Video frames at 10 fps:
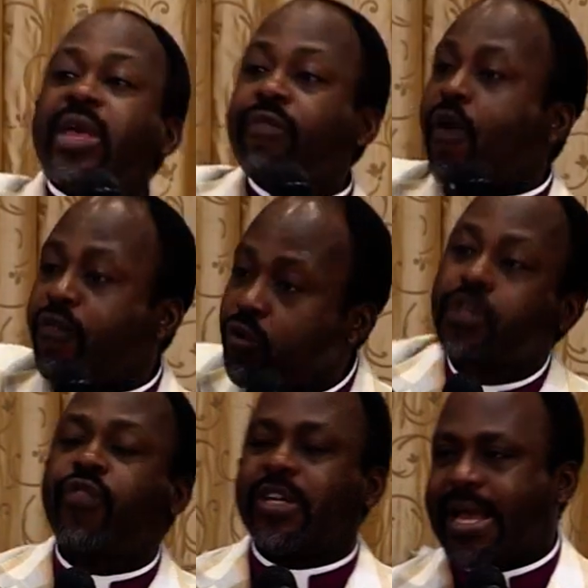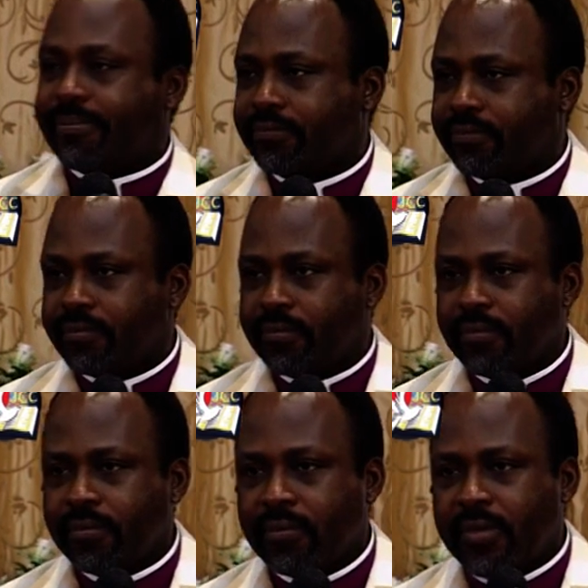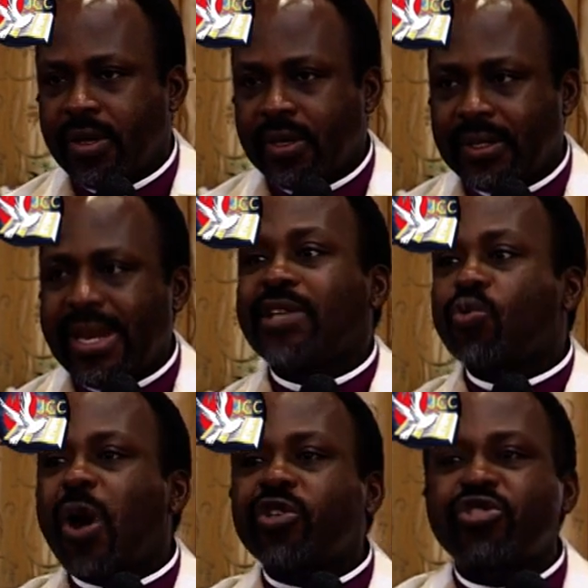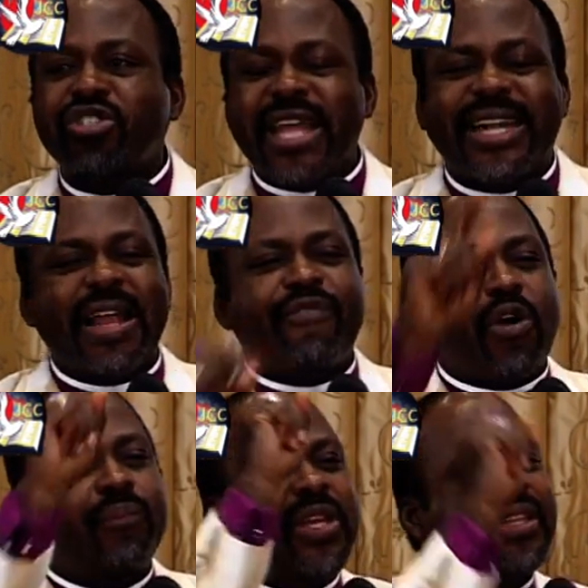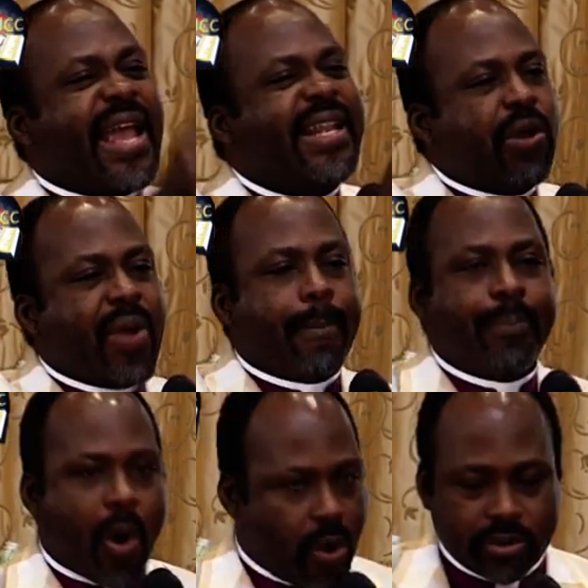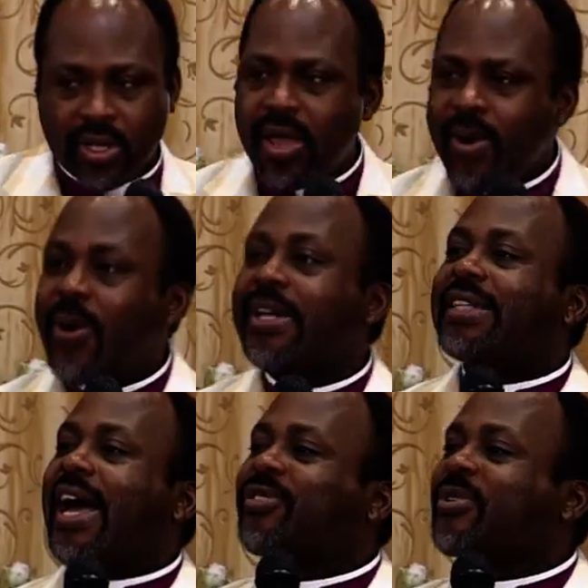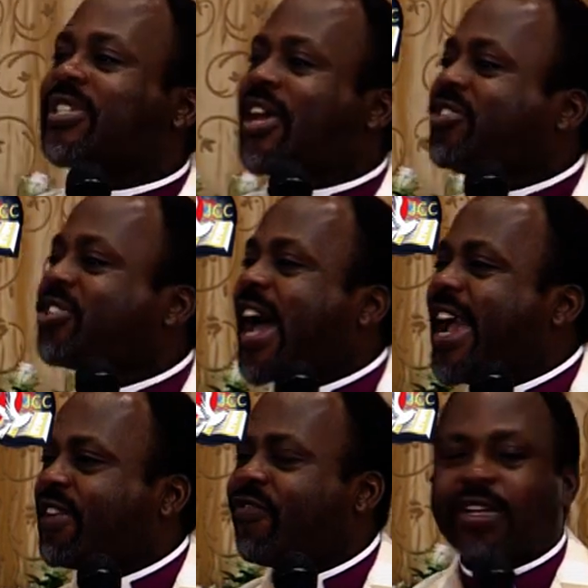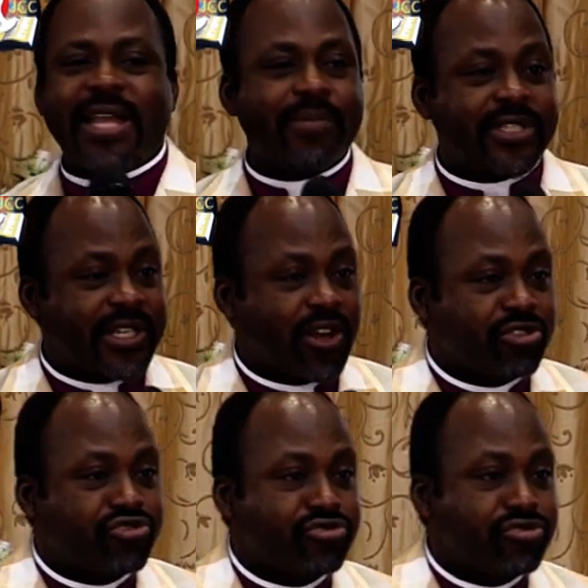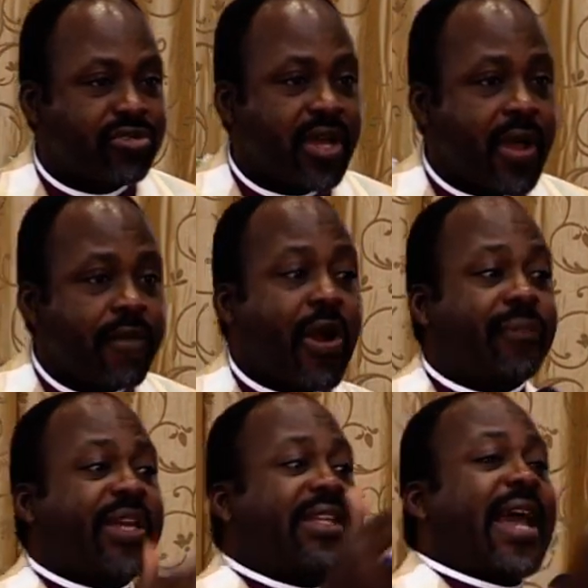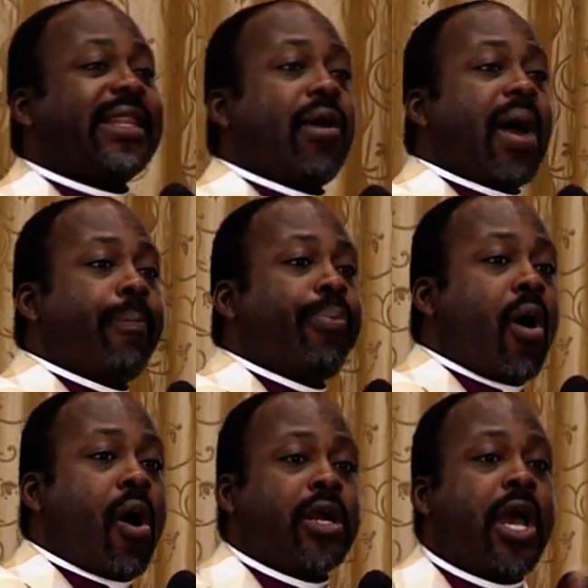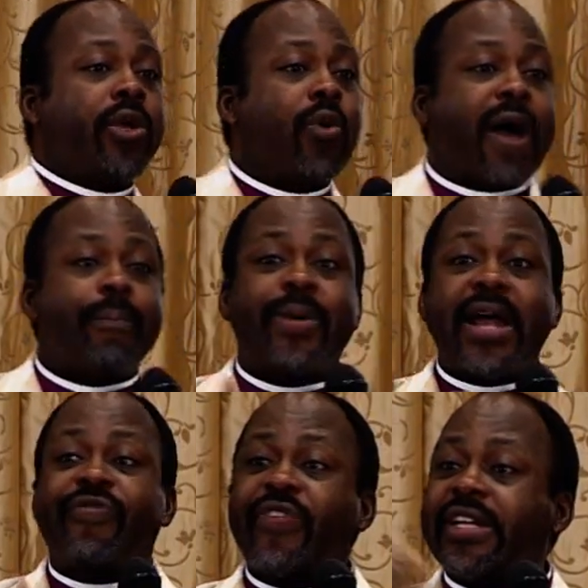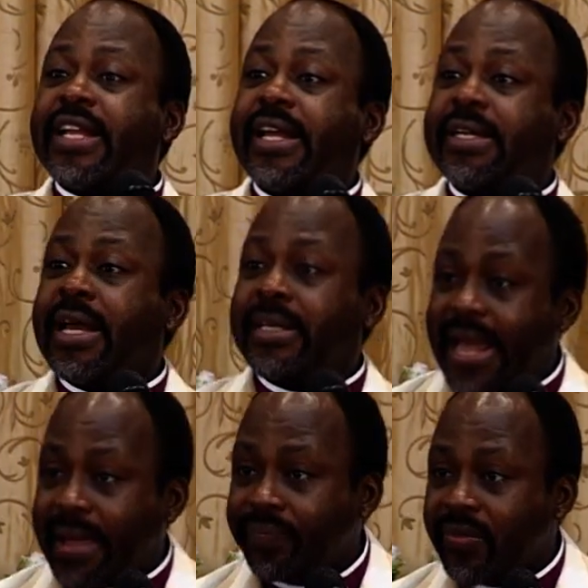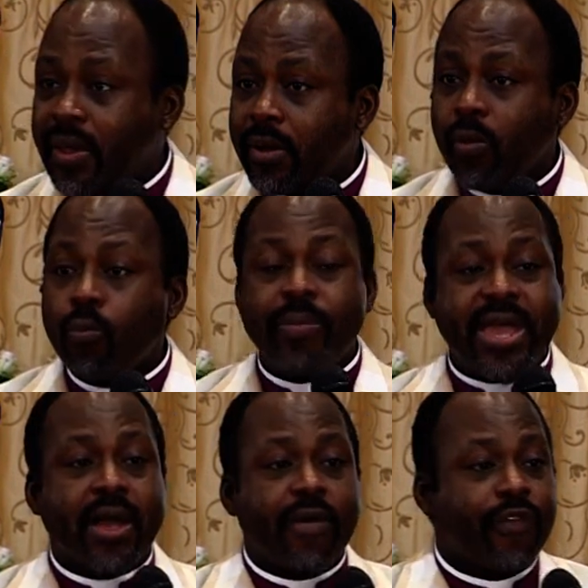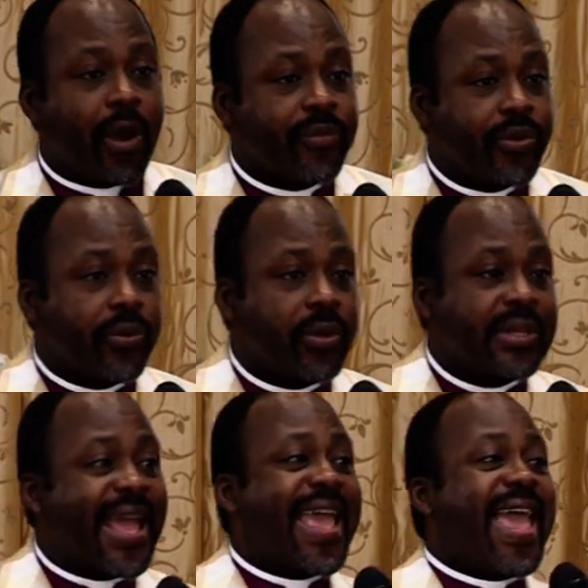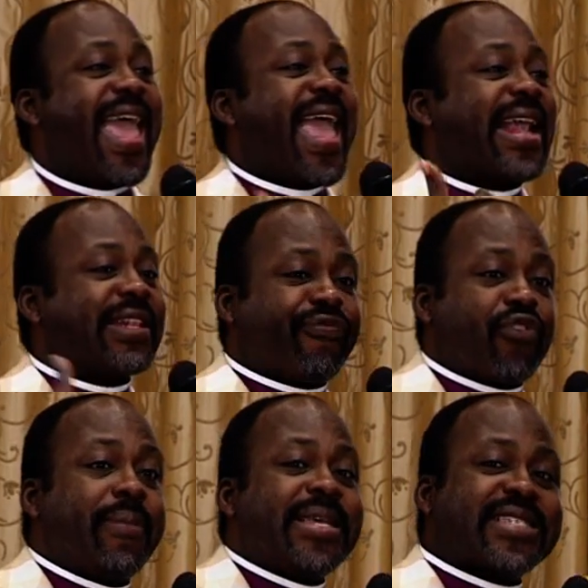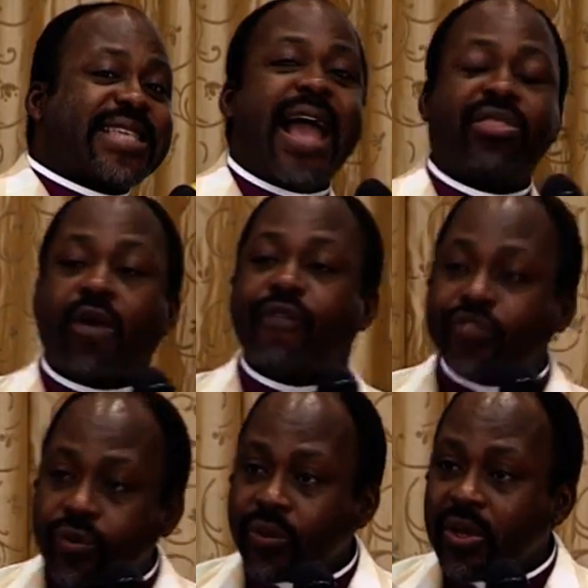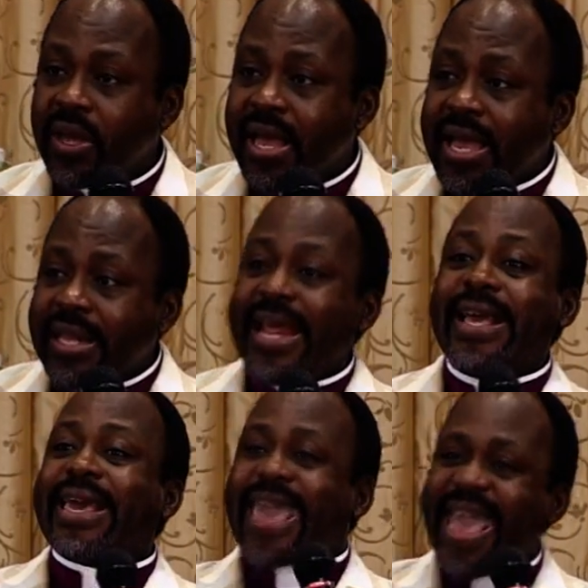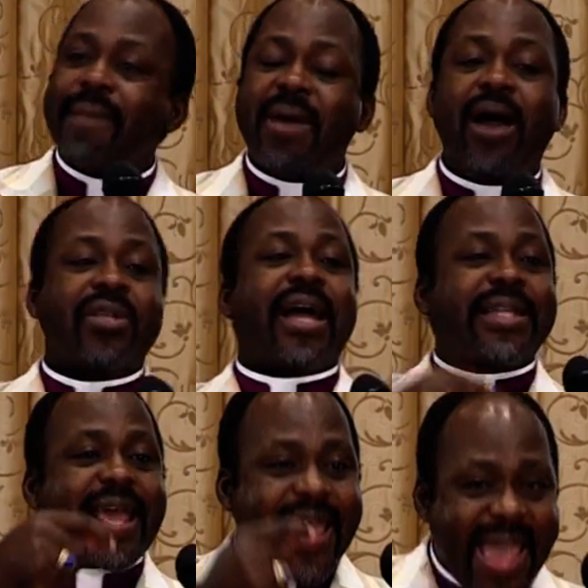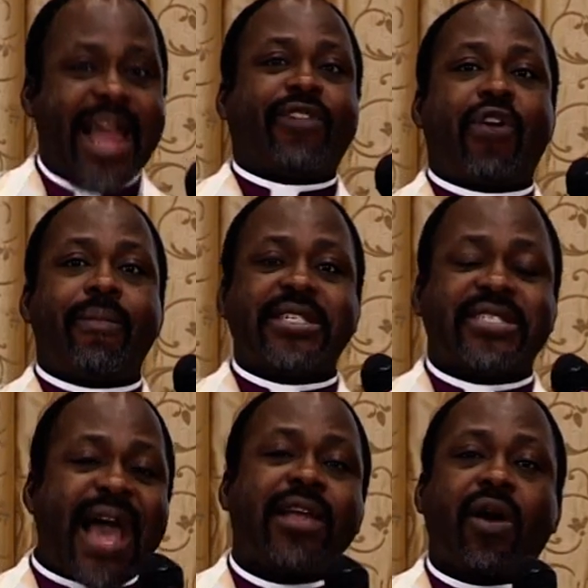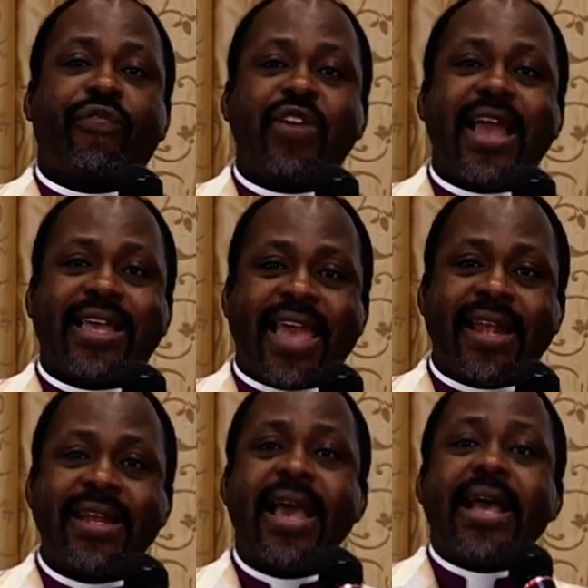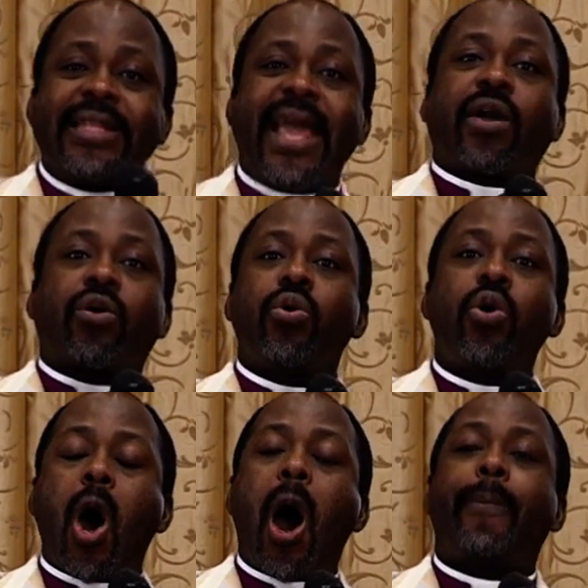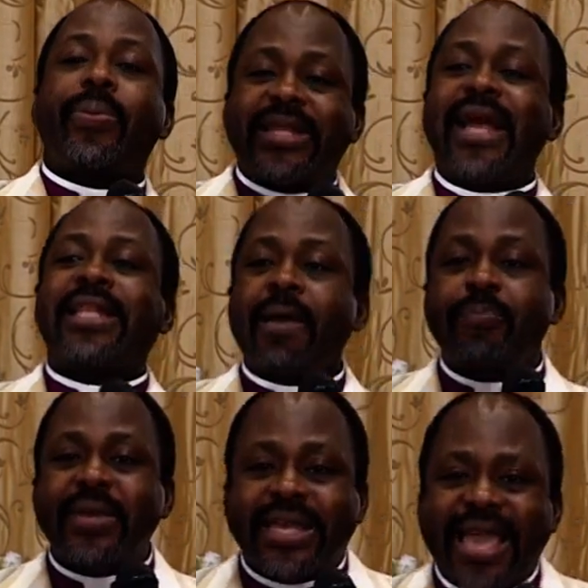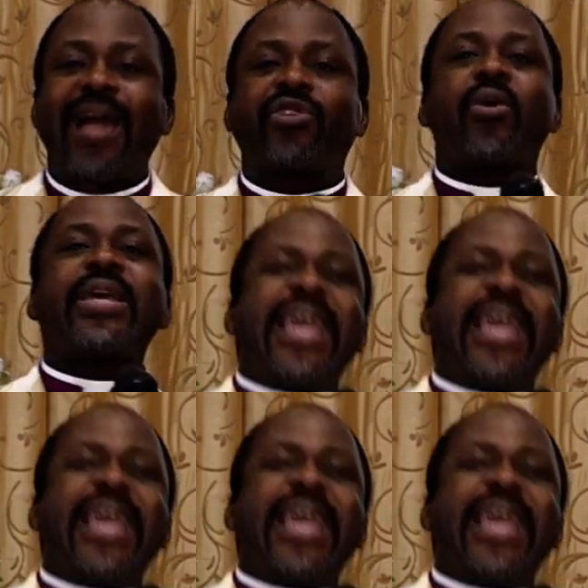looking for food for them. That's what you started from the day they were born. Only that you changed diet for them. Is it not true? From the day they were born, you are breastfeeding them. Made from you. They ate from inside of you. They came out and they ate from inside of you again. They grew up, then they began to